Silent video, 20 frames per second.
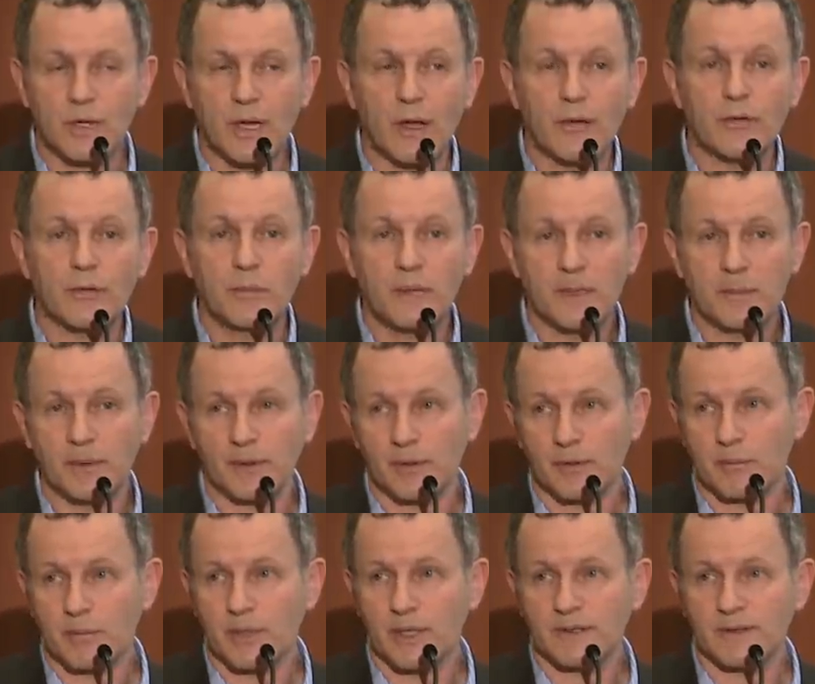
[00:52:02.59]
when other people
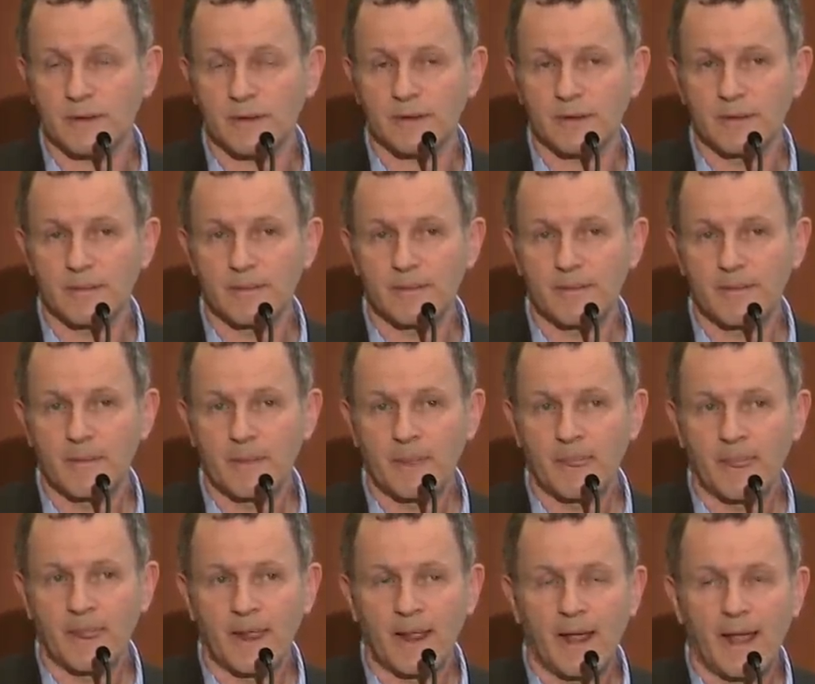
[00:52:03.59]
are present.
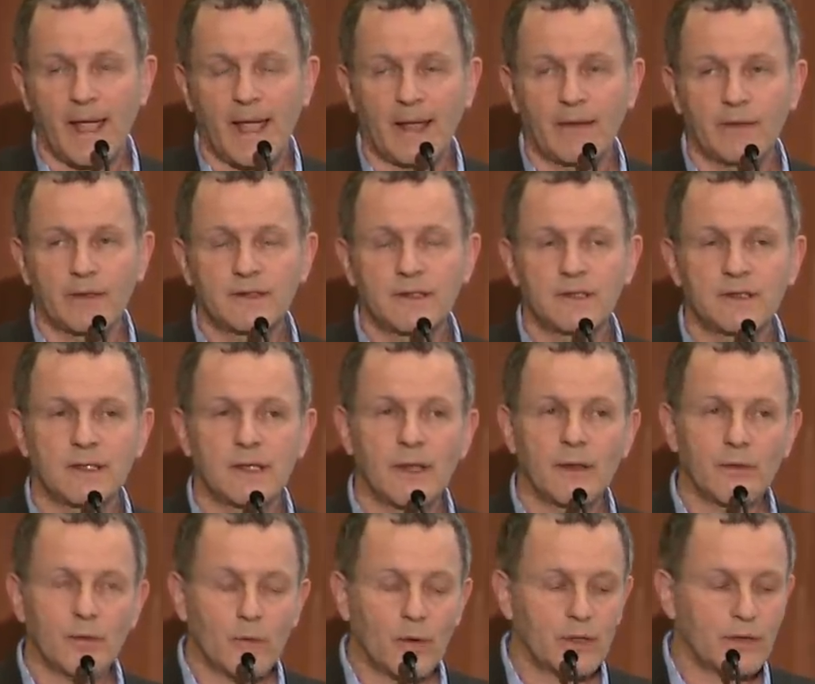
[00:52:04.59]
And this is
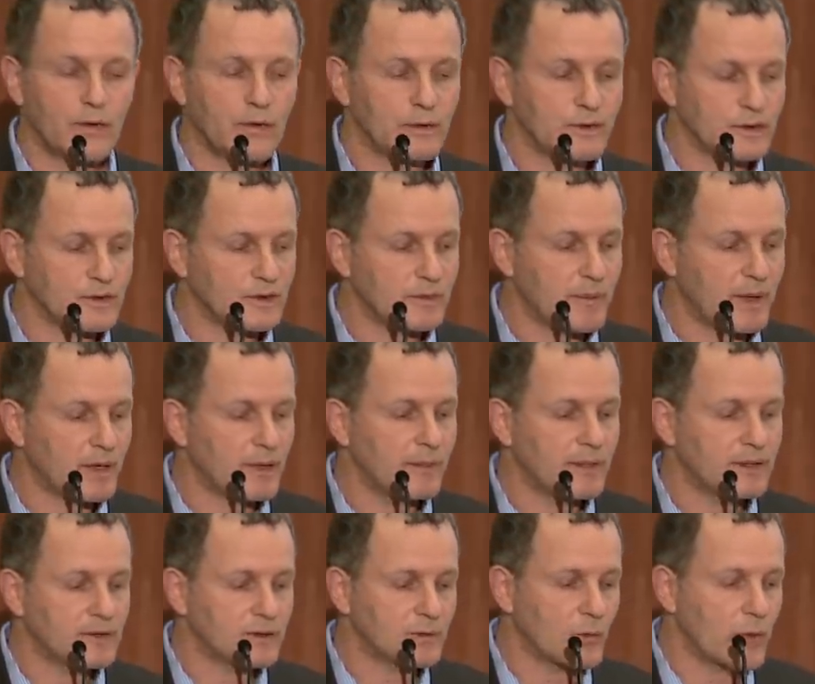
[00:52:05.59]
another one of those
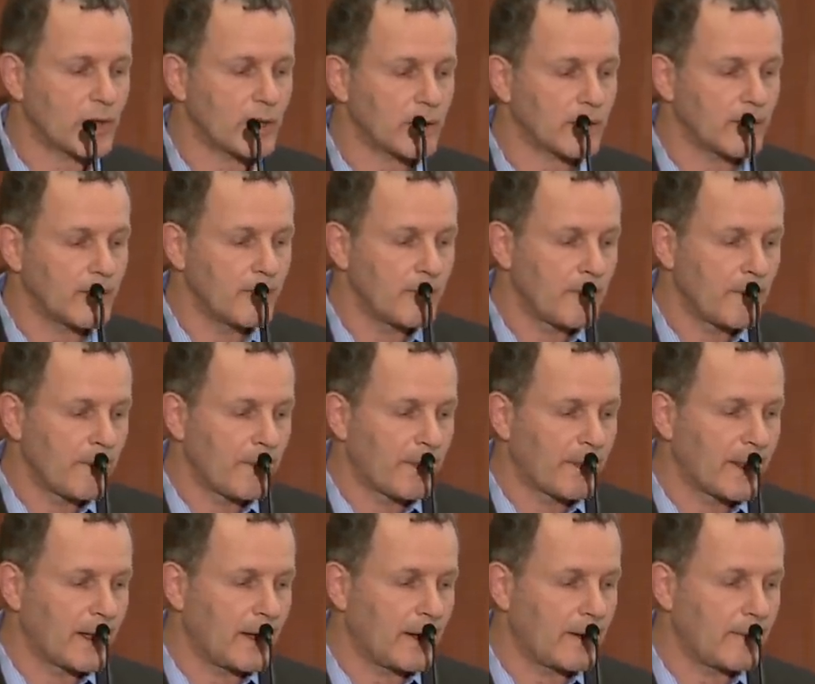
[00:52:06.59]
experiments where
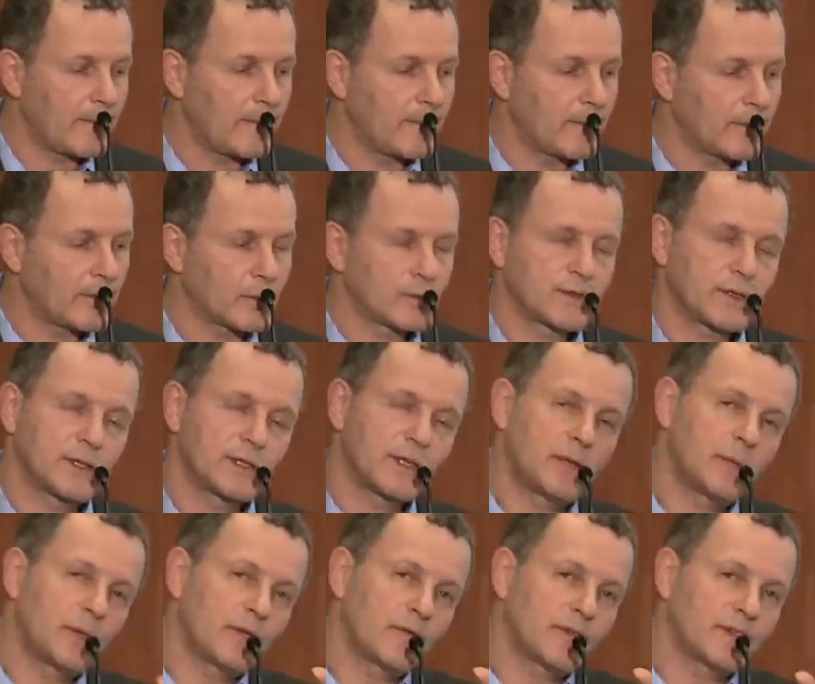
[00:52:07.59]
there's a
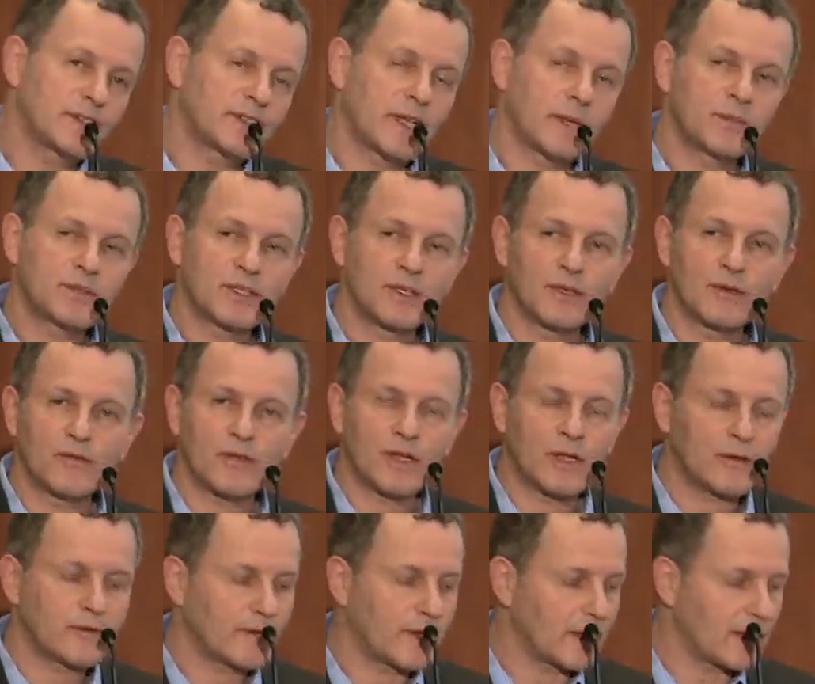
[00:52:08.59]
little bit of deception
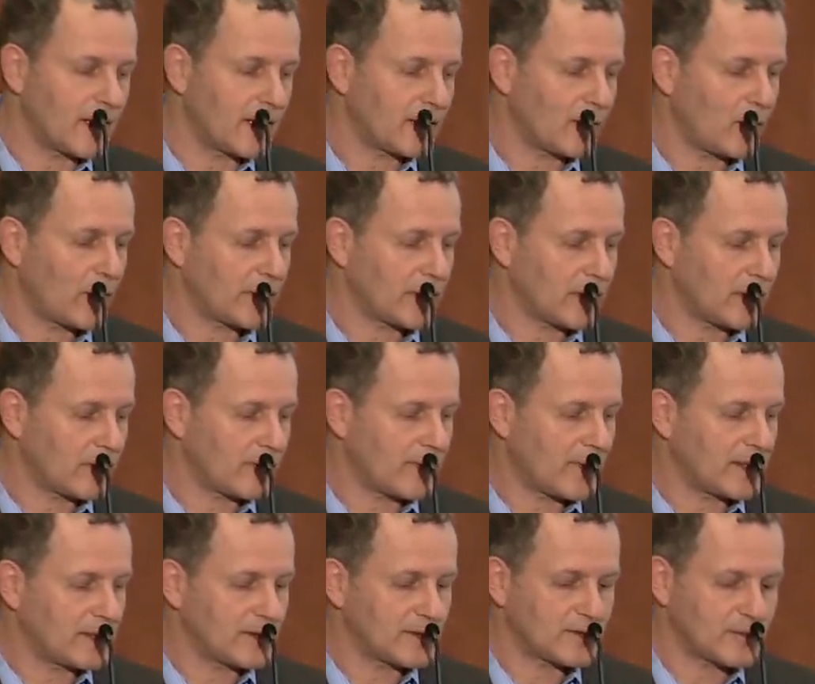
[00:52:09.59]
involved. I don't want to give
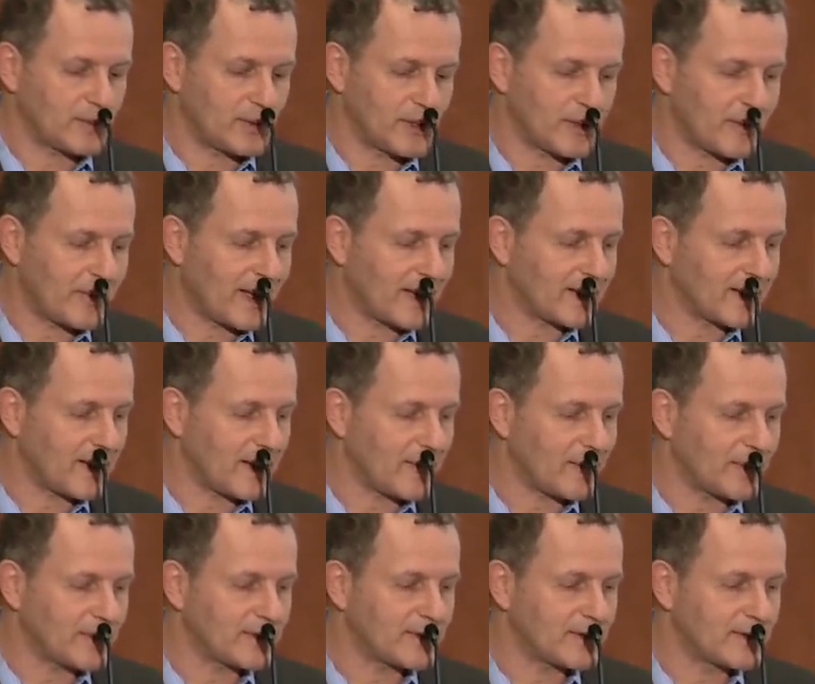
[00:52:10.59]
my discipline a bad
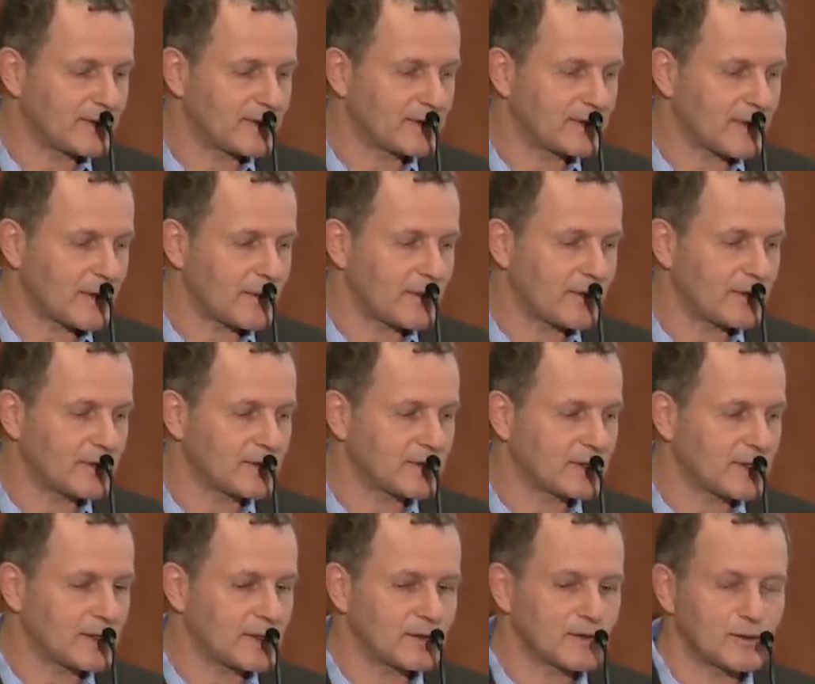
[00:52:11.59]
name, but some of these
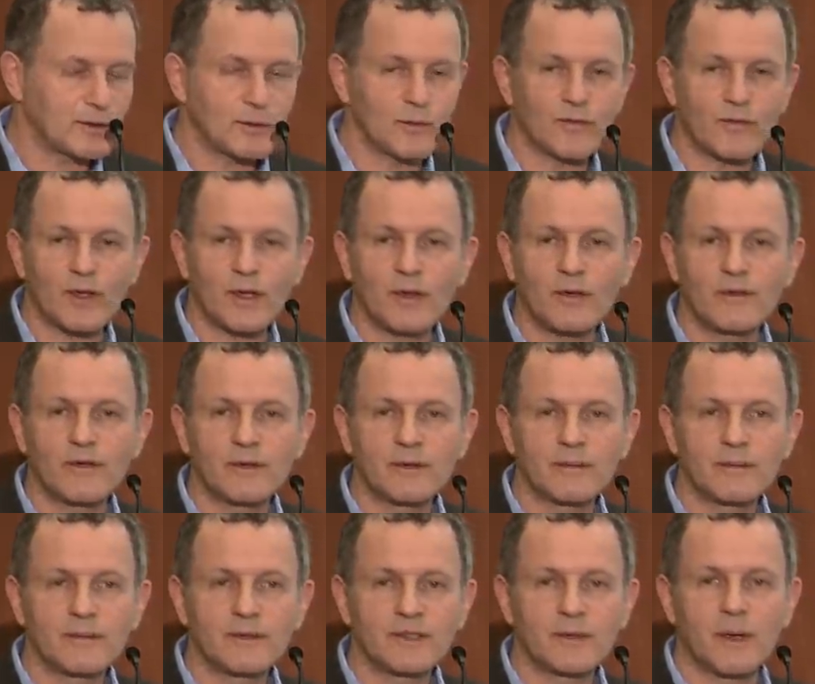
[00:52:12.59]
studies do involve
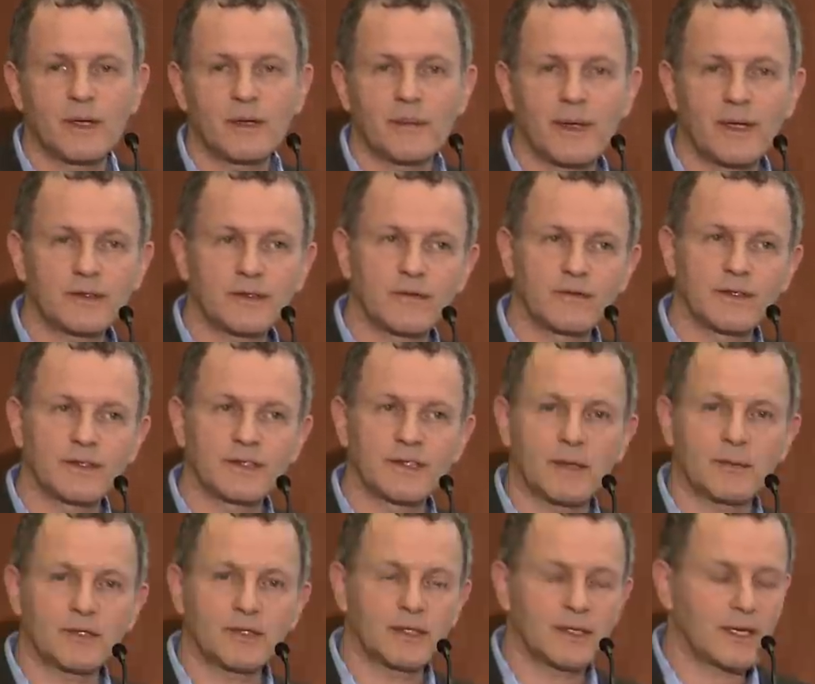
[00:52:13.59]
small amounts of
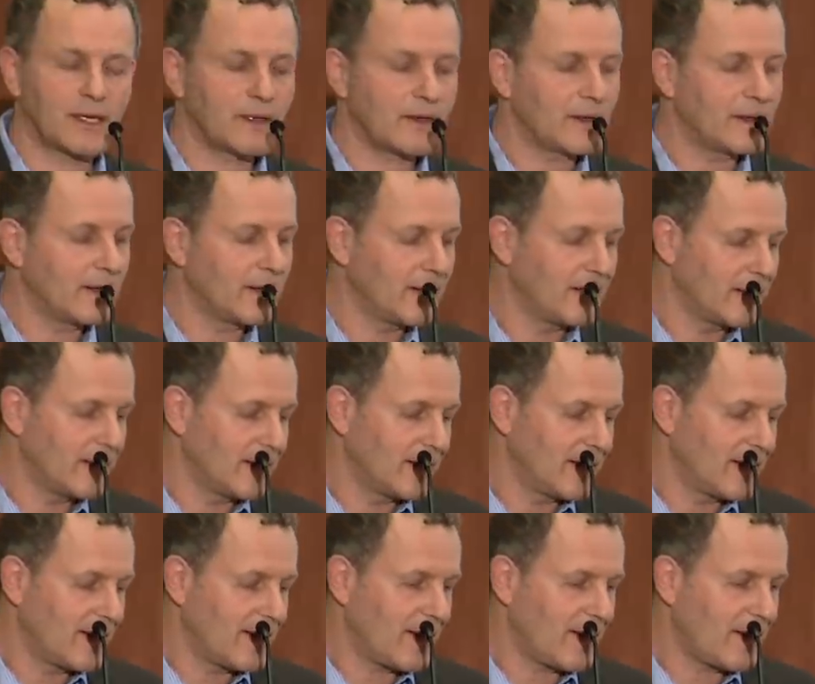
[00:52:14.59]
deception,
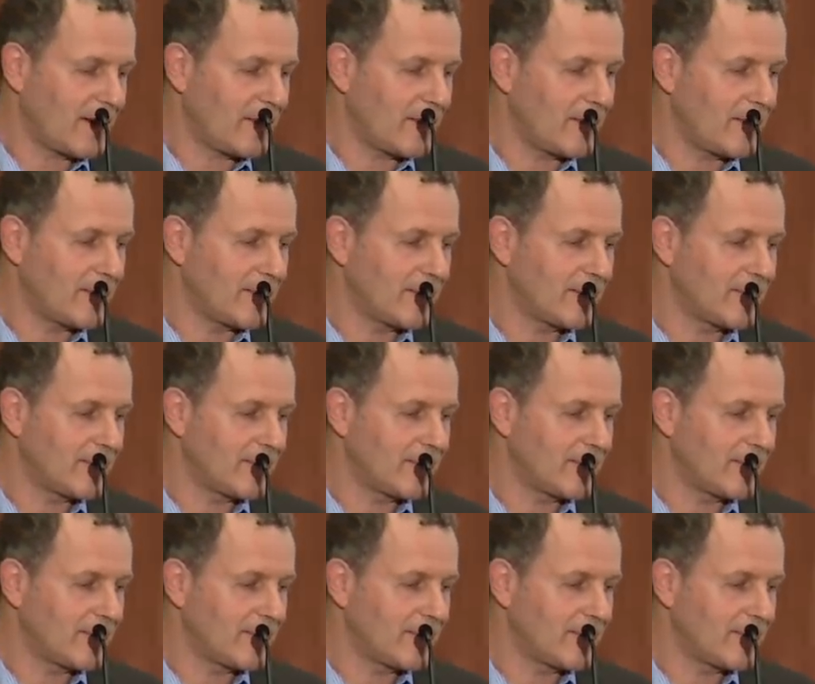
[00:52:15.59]
and